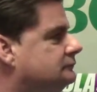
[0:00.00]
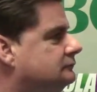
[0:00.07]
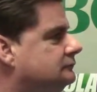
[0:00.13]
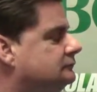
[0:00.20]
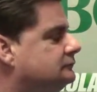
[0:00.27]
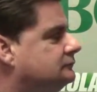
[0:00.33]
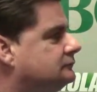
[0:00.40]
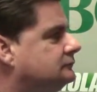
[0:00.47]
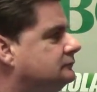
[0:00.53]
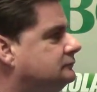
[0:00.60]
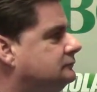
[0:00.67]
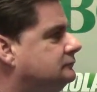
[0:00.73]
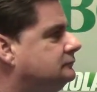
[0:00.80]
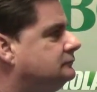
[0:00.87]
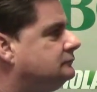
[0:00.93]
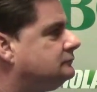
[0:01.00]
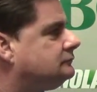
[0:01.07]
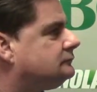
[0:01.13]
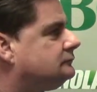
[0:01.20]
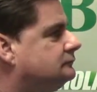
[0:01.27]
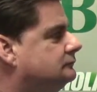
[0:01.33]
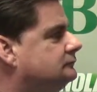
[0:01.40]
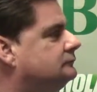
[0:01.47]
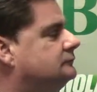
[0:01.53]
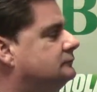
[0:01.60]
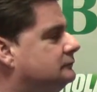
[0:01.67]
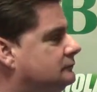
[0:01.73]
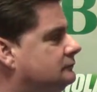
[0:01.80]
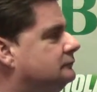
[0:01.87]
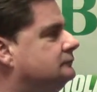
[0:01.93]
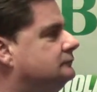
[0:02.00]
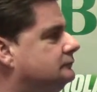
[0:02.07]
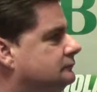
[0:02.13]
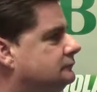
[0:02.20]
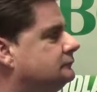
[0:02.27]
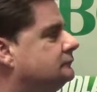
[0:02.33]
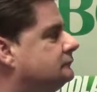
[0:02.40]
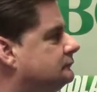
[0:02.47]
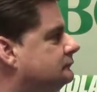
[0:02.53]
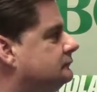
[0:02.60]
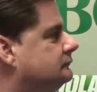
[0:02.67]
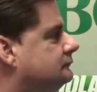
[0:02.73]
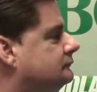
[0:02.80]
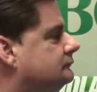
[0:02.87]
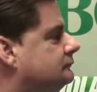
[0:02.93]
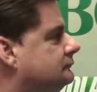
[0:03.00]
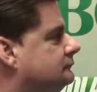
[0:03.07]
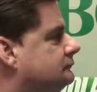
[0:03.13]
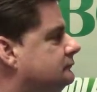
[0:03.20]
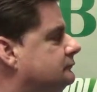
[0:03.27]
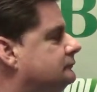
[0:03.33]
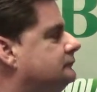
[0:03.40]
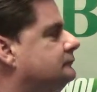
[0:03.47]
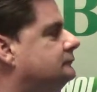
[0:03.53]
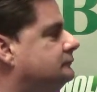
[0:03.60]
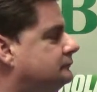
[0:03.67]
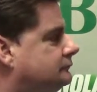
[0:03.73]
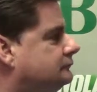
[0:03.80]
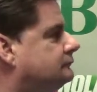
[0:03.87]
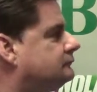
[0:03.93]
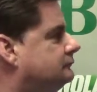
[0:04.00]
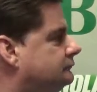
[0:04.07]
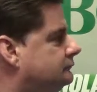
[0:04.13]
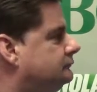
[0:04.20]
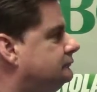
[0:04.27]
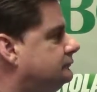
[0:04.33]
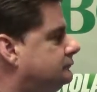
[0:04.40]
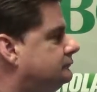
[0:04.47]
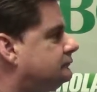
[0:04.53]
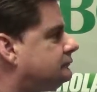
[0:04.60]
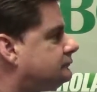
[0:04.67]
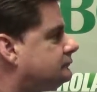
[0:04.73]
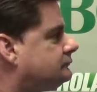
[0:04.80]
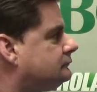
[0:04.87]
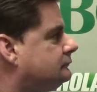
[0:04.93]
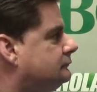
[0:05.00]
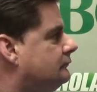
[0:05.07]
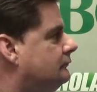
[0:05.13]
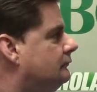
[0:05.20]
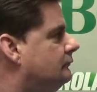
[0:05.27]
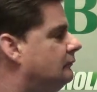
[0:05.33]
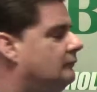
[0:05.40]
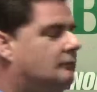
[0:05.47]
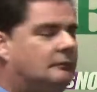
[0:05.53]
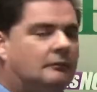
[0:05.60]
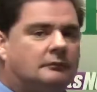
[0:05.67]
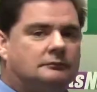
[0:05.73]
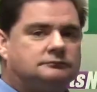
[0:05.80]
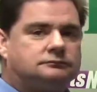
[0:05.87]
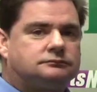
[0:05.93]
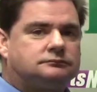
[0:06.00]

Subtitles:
No words are spoken by the person on screen.